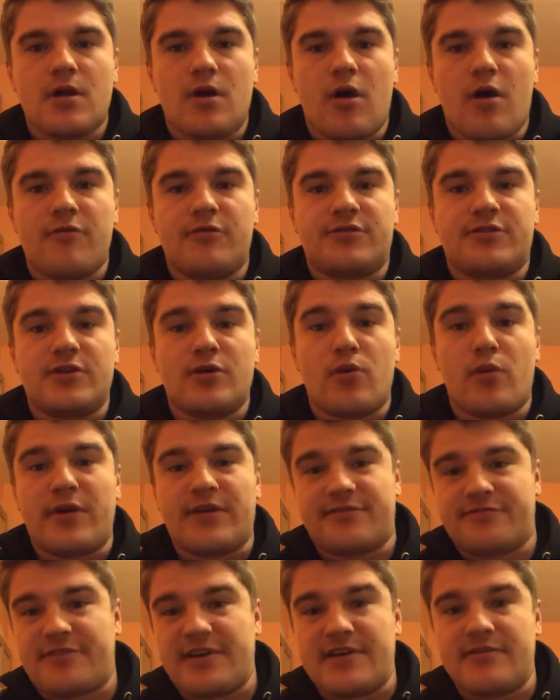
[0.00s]
Obviously,
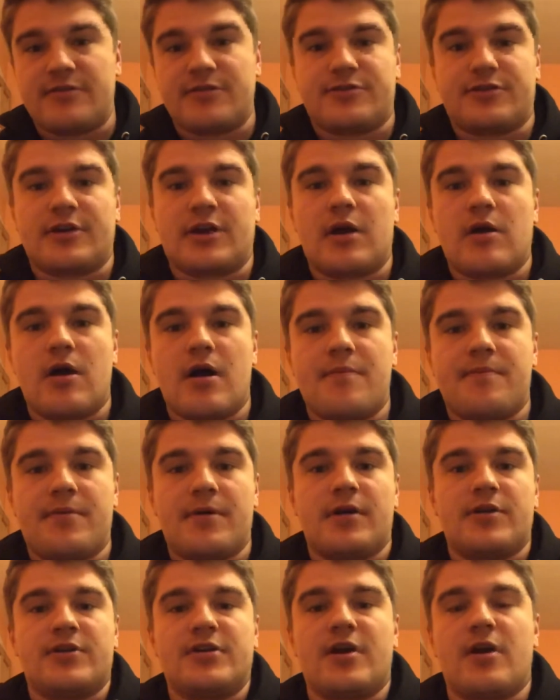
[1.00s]
always favourites to go up,
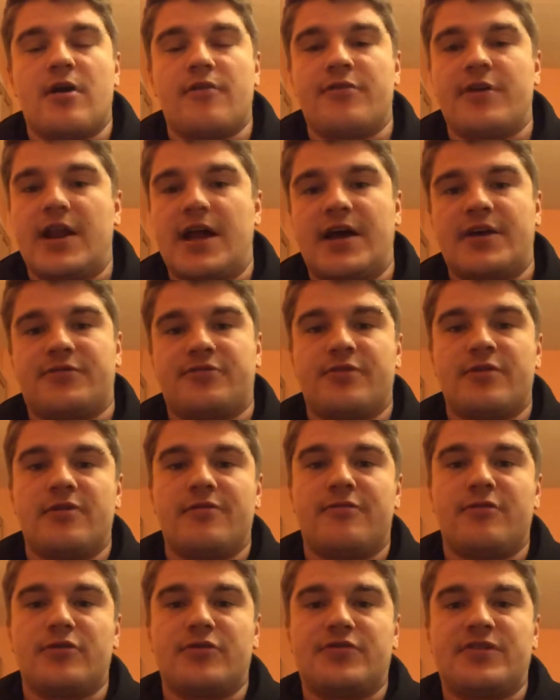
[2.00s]
but the last 3 or
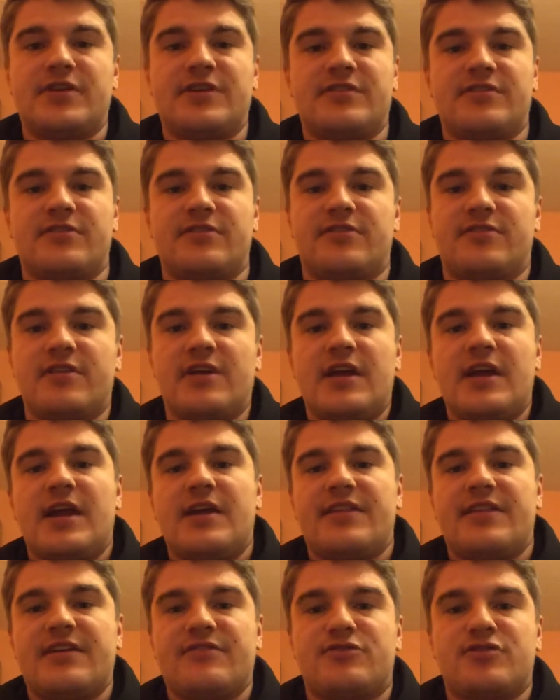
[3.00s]
4 seasons
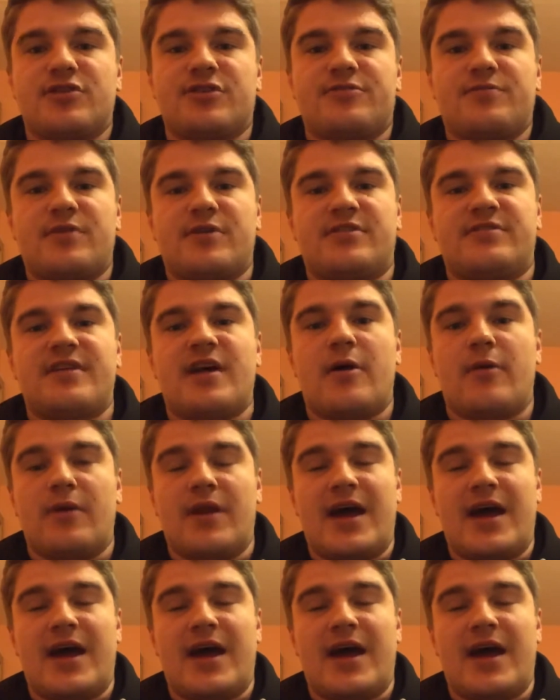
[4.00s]
they've just missed out.